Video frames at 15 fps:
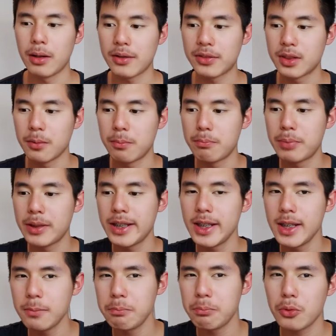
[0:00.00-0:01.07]
But the
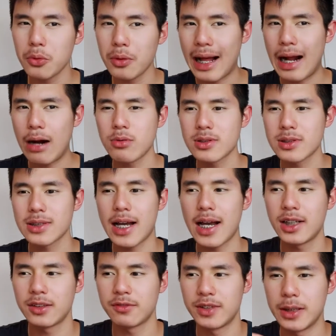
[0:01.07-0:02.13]
people
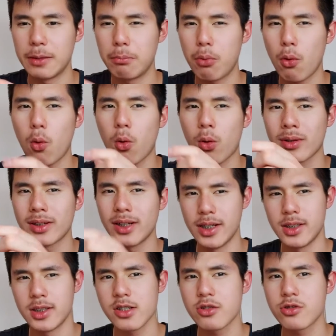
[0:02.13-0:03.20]
outside of the porn
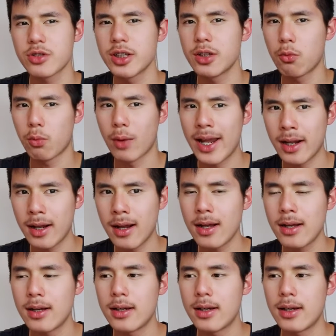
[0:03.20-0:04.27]
industry ring,